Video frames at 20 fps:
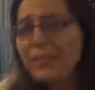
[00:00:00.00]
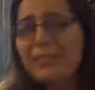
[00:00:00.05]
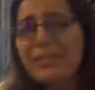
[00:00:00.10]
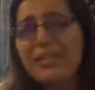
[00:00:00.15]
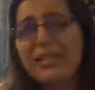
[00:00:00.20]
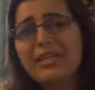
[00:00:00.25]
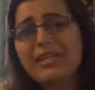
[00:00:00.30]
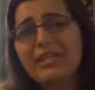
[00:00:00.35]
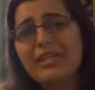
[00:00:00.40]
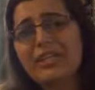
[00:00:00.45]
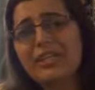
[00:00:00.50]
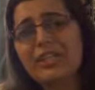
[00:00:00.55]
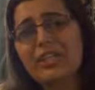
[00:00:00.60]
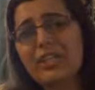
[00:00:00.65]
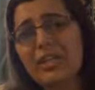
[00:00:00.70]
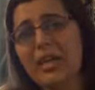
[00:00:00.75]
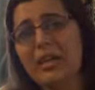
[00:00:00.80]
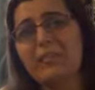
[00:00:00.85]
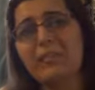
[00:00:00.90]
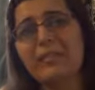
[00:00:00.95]
Because the
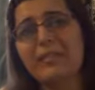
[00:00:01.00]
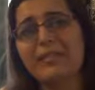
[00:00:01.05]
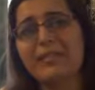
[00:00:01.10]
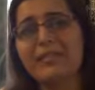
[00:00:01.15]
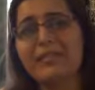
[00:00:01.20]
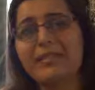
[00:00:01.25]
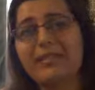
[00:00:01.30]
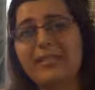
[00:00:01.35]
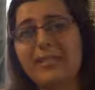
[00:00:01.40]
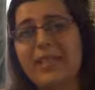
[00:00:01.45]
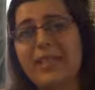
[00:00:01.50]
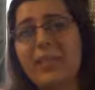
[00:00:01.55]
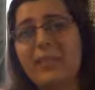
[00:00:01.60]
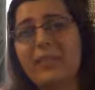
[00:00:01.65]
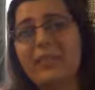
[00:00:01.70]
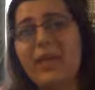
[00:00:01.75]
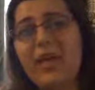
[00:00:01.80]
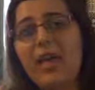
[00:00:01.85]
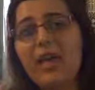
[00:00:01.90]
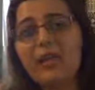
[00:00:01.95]
shape is the
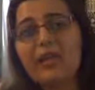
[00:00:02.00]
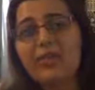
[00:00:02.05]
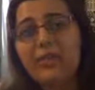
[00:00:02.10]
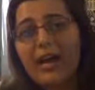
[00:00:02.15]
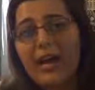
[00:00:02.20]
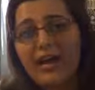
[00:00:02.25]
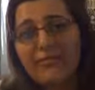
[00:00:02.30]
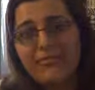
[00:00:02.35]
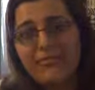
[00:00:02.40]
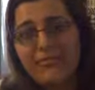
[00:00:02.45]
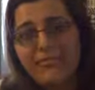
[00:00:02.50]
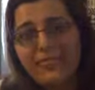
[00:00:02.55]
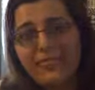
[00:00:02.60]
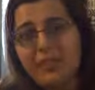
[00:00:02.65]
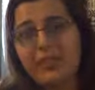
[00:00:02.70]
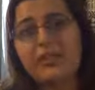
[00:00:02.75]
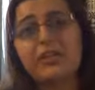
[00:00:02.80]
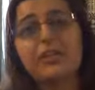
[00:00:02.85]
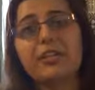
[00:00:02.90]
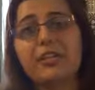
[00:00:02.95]
same, you have the
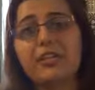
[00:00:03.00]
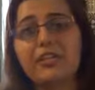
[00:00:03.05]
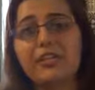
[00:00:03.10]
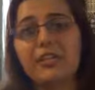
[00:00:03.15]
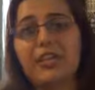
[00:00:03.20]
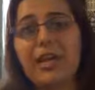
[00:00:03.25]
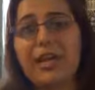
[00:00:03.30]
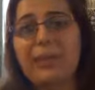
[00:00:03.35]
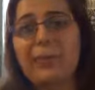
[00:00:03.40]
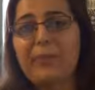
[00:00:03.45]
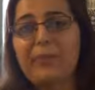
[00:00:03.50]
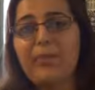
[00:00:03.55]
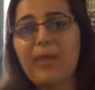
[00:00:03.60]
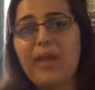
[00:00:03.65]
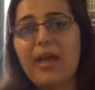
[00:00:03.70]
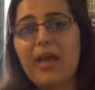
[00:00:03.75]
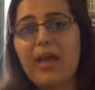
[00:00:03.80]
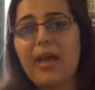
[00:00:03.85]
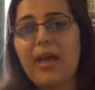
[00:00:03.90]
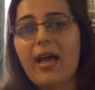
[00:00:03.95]
cylinder shape,
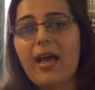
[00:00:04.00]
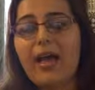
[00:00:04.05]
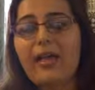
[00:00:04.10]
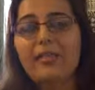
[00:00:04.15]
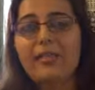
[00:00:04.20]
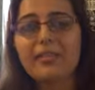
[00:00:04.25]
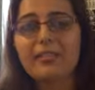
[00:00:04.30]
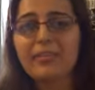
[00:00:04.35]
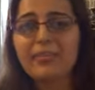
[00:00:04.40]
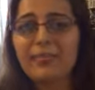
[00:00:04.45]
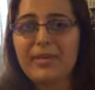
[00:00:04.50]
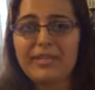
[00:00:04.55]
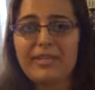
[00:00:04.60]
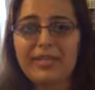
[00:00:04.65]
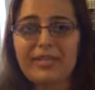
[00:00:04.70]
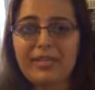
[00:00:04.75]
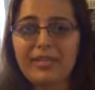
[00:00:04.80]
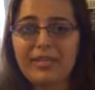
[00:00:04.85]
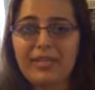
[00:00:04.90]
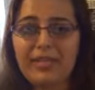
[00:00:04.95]
and that's
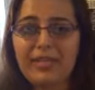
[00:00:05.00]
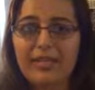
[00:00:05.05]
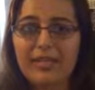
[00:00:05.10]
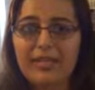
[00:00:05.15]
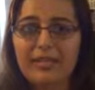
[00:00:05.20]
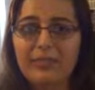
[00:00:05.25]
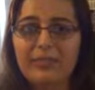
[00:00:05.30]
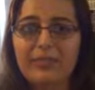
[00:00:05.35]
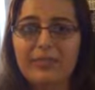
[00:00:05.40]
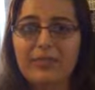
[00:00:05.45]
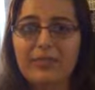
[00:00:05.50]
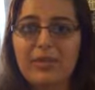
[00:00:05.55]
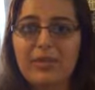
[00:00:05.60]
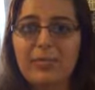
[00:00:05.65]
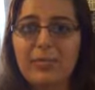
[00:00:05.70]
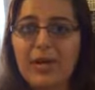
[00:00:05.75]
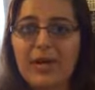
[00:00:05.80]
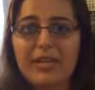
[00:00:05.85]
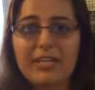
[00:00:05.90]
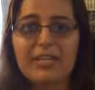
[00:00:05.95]
basically
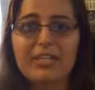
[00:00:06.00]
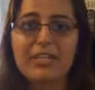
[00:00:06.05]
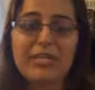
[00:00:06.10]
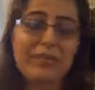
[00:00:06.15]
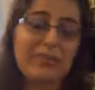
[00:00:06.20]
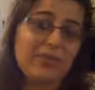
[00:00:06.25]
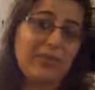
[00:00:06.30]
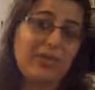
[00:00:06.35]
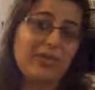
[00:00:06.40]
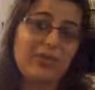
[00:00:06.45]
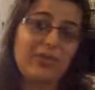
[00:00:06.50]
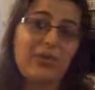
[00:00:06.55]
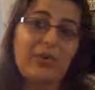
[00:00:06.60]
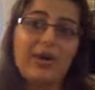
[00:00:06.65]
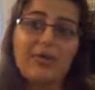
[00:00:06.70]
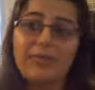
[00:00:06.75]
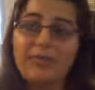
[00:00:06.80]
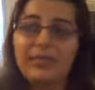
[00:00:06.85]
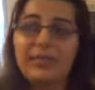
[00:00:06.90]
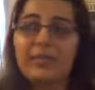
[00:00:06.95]
the body shape that you
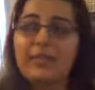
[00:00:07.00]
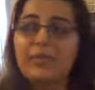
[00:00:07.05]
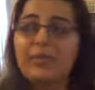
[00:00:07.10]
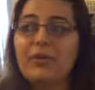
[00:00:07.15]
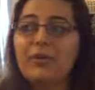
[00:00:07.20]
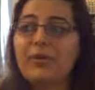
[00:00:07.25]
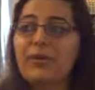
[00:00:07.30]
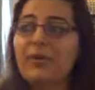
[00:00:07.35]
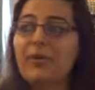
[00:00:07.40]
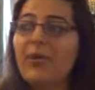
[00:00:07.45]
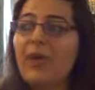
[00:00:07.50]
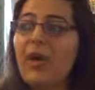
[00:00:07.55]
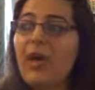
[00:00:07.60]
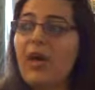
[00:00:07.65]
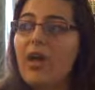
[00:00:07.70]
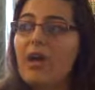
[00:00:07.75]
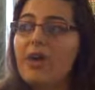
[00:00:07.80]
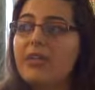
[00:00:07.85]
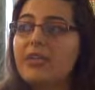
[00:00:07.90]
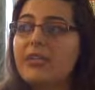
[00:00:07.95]
want with kimono.
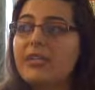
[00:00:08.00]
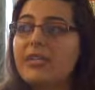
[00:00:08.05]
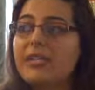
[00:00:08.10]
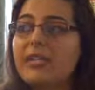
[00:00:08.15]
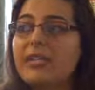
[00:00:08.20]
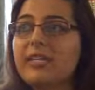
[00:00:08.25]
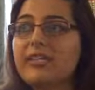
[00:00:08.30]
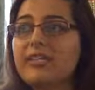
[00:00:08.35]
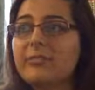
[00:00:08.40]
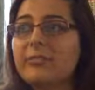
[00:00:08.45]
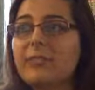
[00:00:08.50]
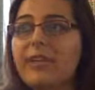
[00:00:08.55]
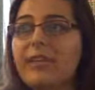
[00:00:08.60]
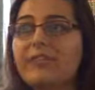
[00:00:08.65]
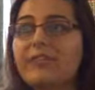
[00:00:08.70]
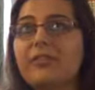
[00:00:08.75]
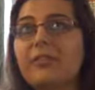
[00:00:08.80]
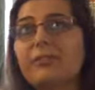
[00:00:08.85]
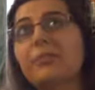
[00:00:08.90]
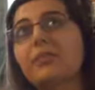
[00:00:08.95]
You get to
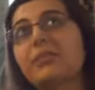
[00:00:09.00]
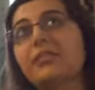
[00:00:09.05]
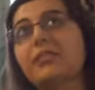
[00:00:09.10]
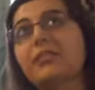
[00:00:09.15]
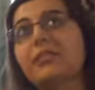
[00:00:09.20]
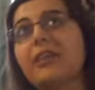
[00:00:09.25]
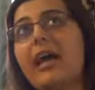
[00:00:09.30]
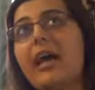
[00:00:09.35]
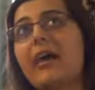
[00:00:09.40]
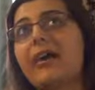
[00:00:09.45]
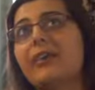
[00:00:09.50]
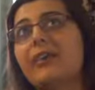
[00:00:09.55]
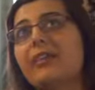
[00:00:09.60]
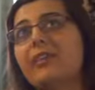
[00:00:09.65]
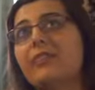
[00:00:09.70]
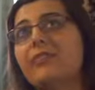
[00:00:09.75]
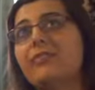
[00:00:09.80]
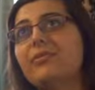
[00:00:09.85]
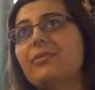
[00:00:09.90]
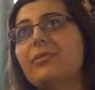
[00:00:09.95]
express your
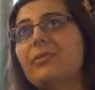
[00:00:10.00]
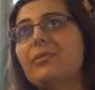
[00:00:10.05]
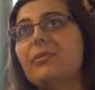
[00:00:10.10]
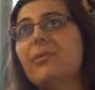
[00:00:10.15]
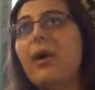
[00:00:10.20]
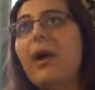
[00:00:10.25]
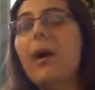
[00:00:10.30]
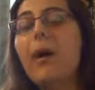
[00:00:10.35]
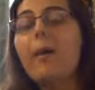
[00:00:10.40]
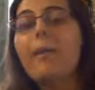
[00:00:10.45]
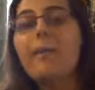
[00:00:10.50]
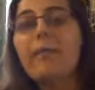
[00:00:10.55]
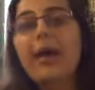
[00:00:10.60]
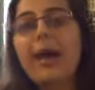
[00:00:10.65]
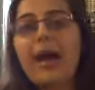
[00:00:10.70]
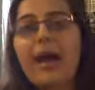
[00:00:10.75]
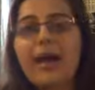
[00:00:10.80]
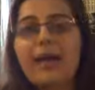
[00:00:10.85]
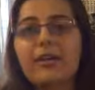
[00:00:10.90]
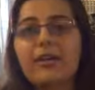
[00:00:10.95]
personality through
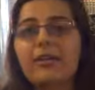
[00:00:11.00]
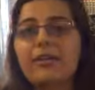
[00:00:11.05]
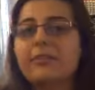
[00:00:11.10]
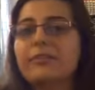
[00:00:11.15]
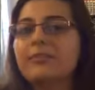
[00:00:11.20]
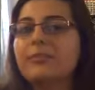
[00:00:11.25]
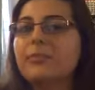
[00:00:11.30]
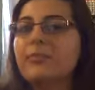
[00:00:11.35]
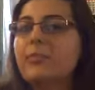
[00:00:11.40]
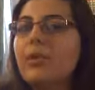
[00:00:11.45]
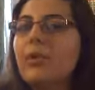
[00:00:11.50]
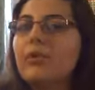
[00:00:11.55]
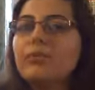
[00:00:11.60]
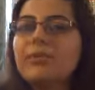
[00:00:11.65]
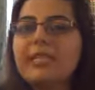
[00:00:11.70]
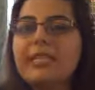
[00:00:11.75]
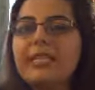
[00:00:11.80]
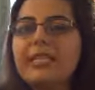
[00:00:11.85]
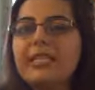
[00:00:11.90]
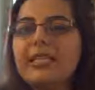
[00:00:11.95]
patterns and
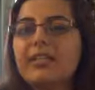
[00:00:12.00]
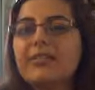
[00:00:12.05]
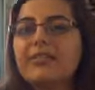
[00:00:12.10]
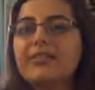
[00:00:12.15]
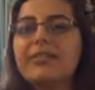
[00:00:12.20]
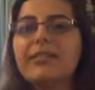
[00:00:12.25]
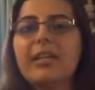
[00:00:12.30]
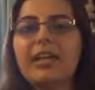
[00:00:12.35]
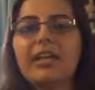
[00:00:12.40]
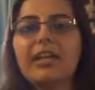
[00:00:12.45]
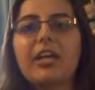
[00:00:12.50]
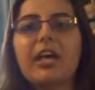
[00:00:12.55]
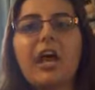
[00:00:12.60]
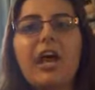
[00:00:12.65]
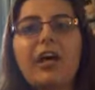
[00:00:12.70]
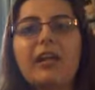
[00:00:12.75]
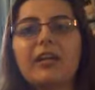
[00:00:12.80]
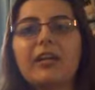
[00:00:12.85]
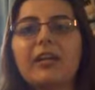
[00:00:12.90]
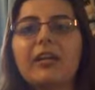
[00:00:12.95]
motifs and
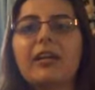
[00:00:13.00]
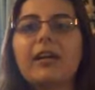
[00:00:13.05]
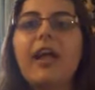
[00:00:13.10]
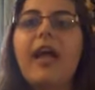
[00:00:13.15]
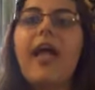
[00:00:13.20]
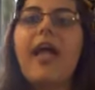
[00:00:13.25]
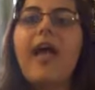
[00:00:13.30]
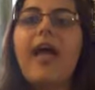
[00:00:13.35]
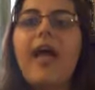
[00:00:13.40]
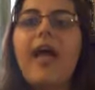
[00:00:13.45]
color